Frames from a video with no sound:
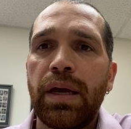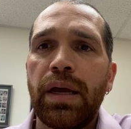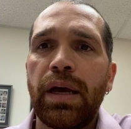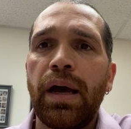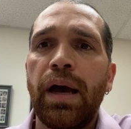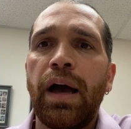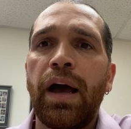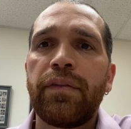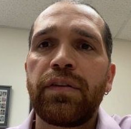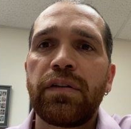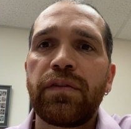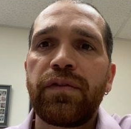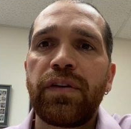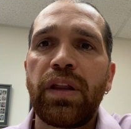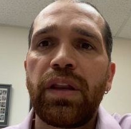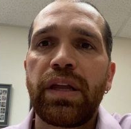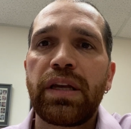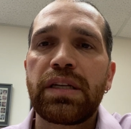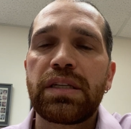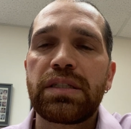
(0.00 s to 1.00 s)
If you're
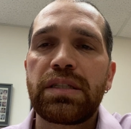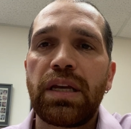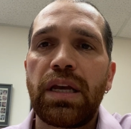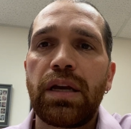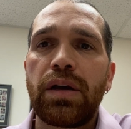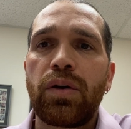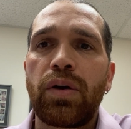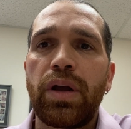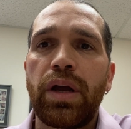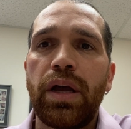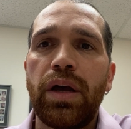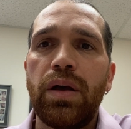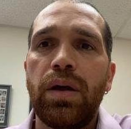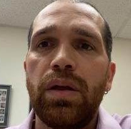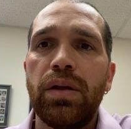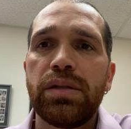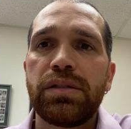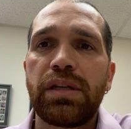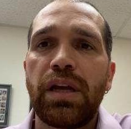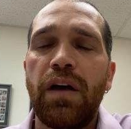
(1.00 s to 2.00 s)
feeling sick or
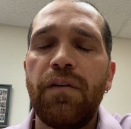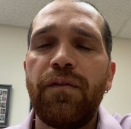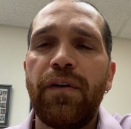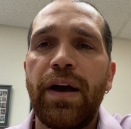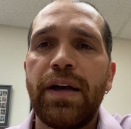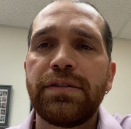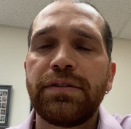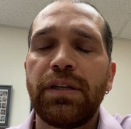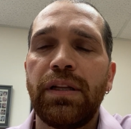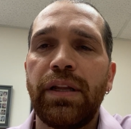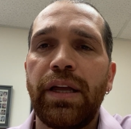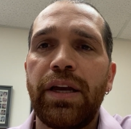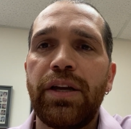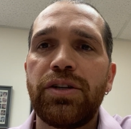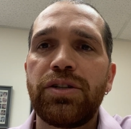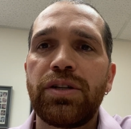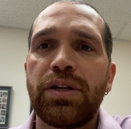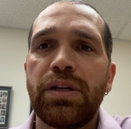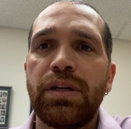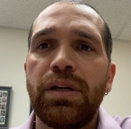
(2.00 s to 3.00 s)
ill,
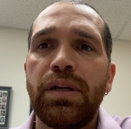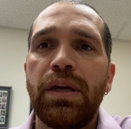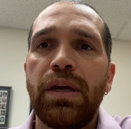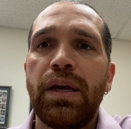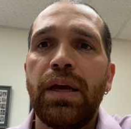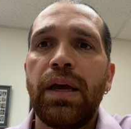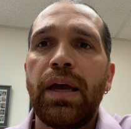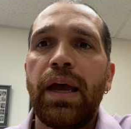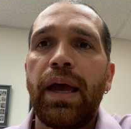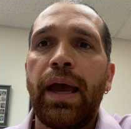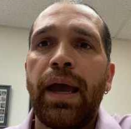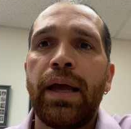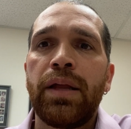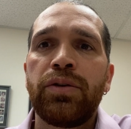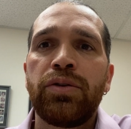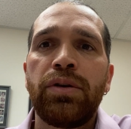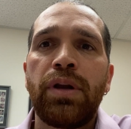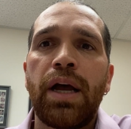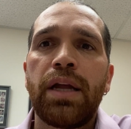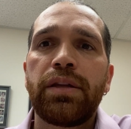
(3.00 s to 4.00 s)
self-isolation, and
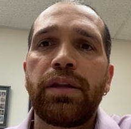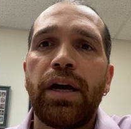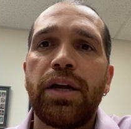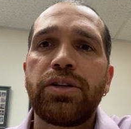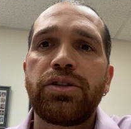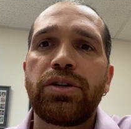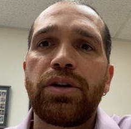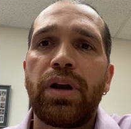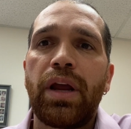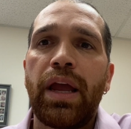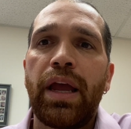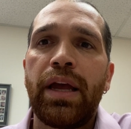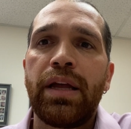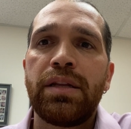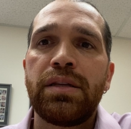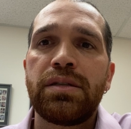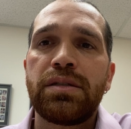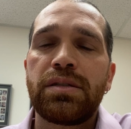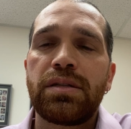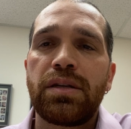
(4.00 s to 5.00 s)
do not touch your
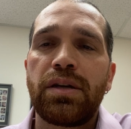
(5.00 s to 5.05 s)
hands.